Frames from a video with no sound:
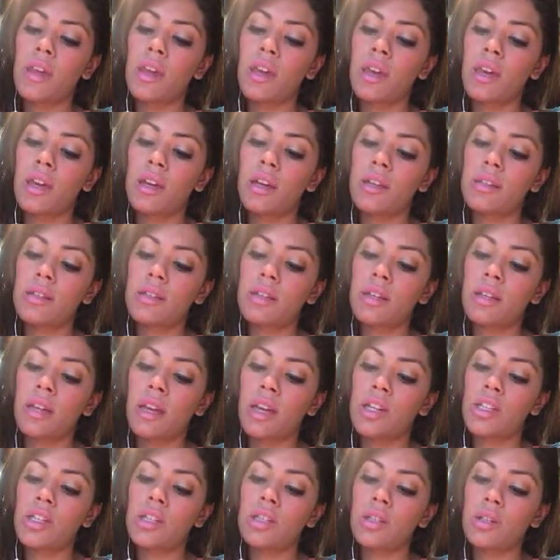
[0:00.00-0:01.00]
and its
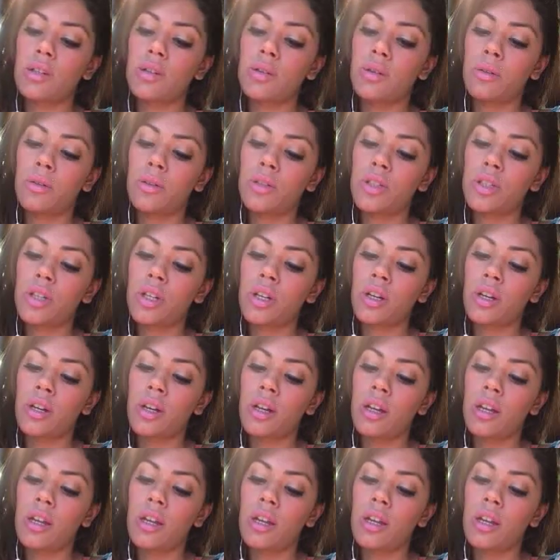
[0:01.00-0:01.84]
connection to culture.